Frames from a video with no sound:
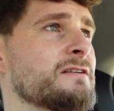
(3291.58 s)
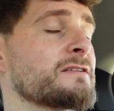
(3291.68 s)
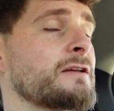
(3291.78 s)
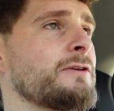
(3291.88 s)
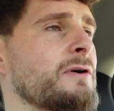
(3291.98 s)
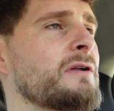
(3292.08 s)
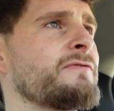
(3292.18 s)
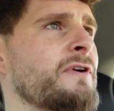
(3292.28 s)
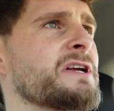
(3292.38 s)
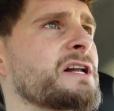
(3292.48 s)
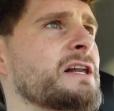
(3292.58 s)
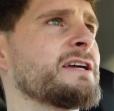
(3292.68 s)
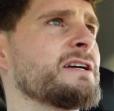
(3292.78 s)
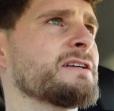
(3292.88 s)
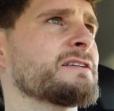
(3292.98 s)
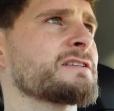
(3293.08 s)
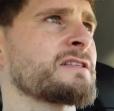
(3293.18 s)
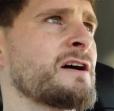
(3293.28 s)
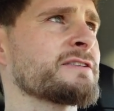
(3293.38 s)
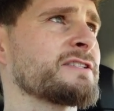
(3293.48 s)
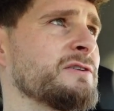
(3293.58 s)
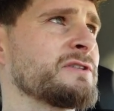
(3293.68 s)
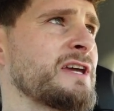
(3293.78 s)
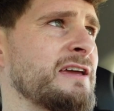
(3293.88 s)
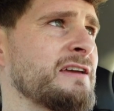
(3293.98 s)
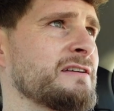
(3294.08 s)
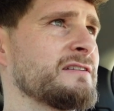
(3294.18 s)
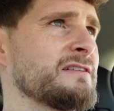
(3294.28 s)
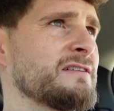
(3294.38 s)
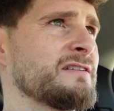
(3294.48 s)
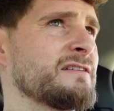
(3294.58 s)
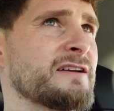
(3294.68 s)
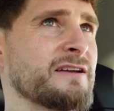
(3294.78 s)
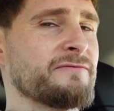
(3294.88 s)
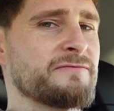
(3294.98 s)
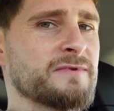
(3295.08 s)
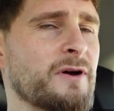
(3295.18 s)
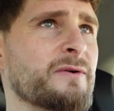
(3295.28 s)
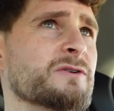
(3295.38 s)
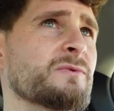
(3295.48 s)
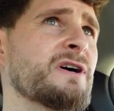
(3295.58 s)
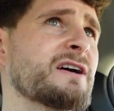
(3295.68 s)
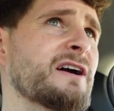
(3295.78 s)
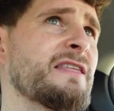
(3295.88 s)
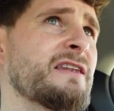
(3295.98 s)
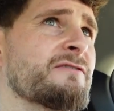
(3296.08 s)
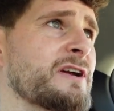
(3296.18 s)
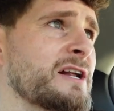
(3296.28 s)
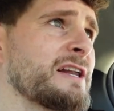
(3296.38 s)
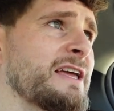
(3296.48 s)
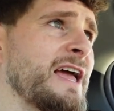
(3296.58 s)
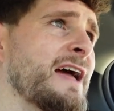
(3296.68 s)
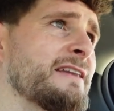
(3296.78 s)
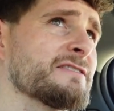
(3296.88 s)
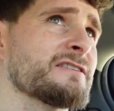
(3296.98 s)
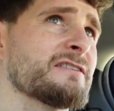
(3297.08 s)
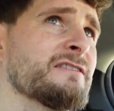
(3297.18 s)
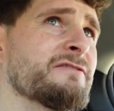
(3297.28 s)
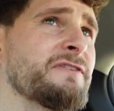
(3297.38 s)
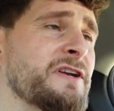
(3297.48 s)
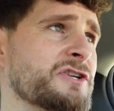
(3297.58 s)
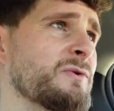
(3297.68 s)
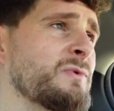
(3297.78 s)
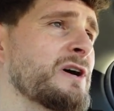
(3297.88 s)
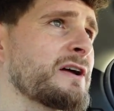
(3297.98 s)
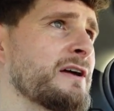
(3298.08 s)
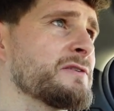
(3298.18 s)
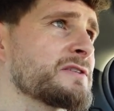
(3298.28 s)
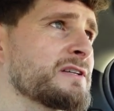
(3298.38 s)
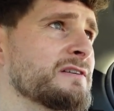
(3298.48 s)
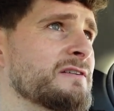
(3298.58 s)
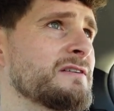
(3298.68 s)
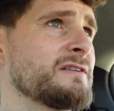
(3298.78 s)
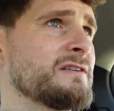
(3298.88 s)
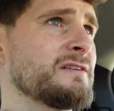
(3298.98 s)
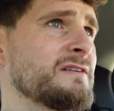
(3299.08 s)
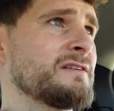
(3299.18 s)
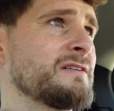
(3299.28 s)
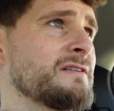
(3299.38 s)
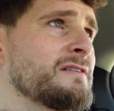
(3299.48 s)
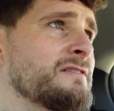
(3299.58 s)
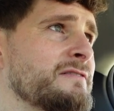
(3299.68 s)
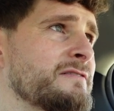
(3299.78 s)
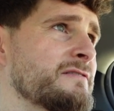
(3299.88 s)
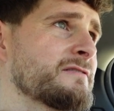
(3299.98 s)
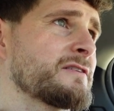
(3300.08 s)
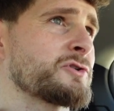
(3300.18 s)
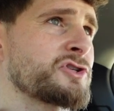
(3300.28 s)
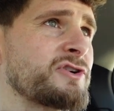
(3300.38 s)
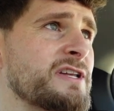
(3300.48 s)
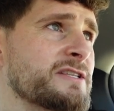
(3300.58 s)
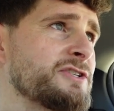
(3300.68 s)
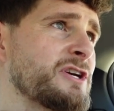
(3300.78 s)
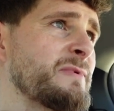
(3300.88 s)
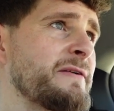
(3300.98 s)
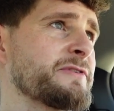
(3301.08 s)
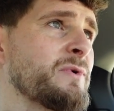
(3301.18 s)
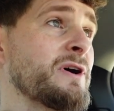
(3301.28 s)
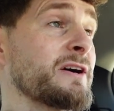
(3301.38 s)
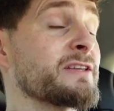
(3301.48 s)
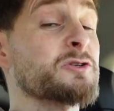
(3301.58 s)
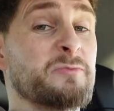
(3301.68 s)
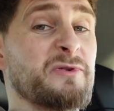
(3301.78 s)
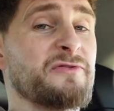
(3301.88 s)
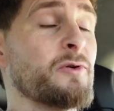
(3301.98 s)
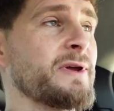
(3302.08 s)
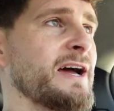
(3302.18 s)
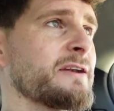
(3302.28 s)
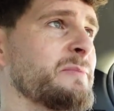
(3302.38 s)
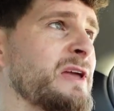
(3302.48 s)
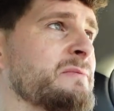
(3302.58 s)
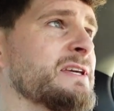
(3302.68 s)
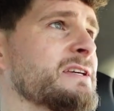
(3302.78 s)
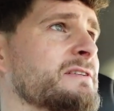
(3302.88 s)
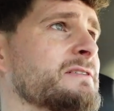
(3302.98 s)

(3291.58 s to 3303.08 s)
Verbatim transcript: It's like you had a very clear start to your day, like of going to work, and then a very clear end of finishing work. And I used to go straight to the gym after work. This was before we had a baby.